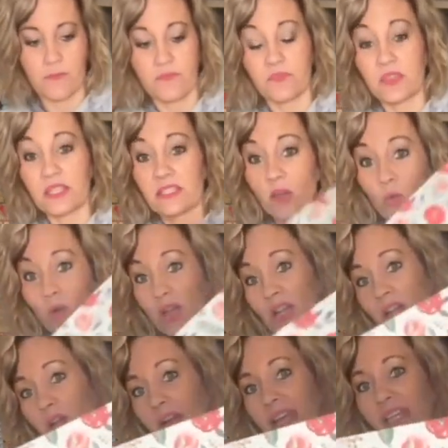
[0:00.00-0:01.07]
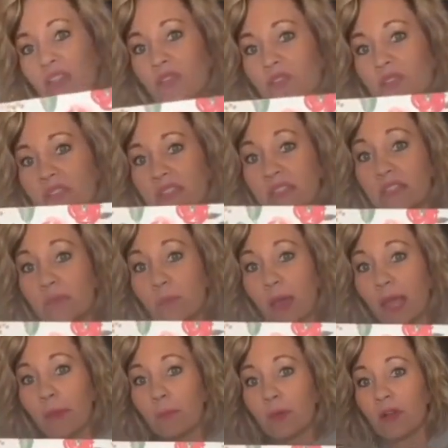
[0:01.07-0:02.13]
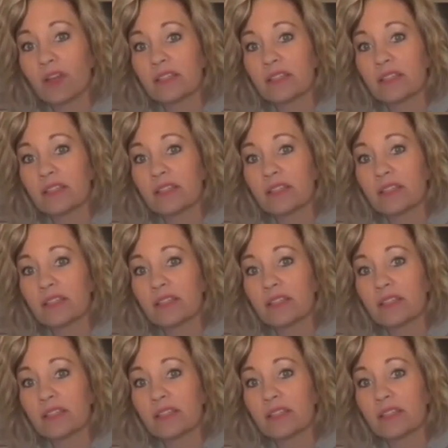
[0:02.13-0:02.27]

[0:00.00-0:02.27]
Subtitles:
So we're gonna go ahead and use this paper because